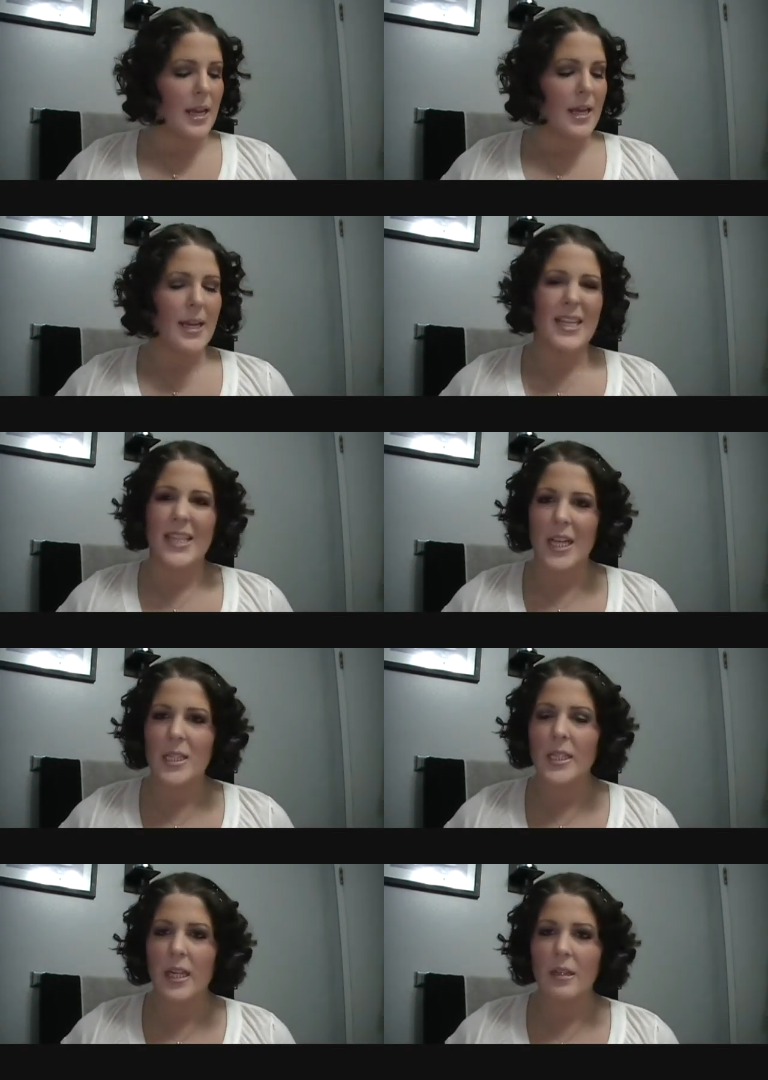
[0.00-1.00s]
It
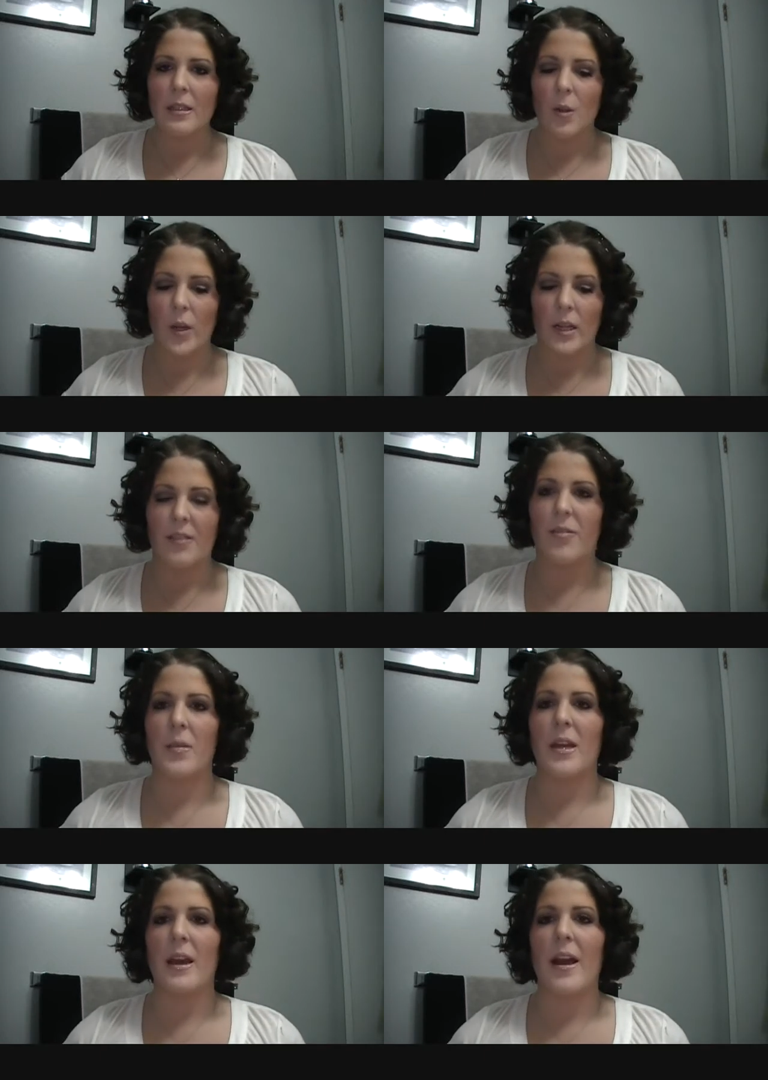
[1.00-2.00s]
tends to get a little oily for me.